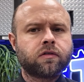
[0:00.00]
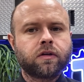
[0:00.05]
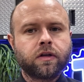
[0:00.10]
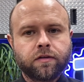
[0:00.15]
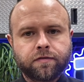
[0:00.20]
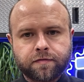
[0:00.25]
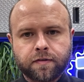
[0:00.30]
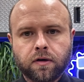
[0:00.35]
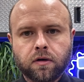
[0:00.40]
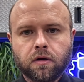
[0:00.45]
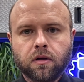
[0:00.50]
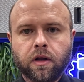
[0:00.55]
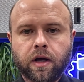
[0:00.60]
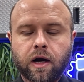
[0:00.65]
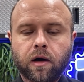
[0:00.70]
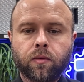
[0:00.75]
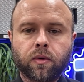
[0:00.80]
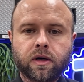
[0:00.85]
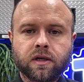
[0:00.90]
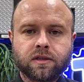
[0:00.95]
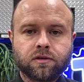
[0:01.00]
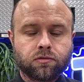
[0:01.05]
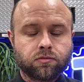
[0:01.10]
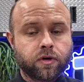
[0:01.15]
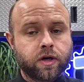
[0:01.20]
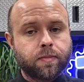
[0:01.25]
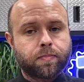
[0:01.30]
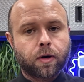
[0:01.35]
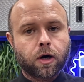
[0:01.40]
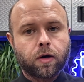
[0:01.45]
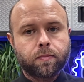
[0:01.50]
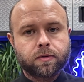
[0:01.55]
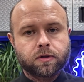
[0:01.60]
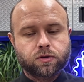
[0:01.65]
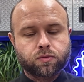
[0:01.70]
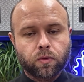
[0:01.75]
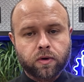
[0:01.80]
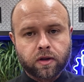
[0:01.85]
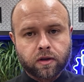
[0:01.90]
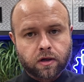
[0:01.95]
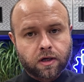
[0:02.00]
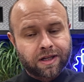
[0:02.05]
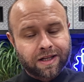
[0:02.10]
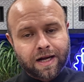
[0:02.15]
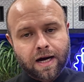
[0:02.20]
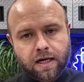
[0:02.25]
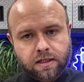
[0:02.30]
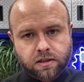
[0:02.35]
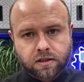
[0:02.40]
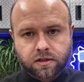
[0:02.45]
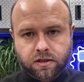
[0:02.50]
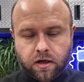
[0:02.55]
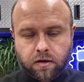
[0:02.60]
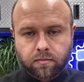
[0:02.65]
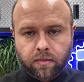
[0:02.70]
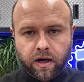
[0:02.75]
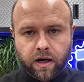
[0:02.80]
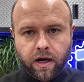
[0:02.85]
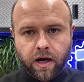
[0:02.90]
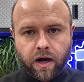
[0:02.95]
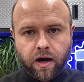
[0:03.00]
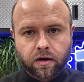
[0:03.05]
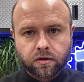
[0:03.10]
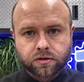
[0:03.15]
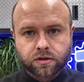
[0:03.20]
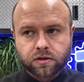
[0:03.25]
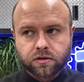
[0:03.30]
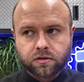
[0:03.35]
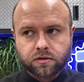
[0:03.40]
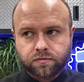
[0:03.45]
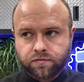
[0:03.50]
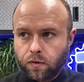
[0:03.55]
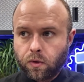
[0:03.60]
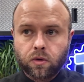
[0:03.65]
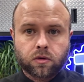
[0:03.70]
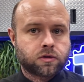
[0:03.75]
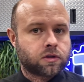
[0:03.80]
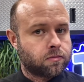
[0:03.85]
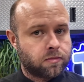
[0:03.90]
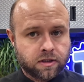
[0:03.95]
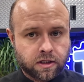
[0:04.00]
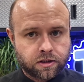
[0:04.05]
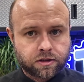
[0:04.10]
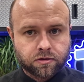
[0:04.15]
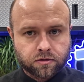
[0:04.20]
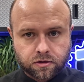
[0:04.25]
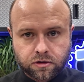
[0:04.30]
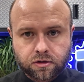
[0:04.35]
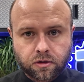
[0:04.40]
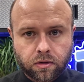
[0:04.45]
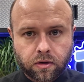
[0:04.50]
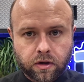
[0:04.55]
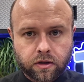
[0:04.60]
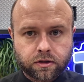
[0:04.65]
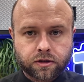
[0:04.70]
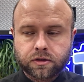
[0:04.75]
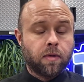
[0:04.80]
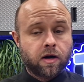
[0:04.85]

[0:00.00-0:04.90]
really full and I wanted to repurpose one of the closets in my house for some additional storage.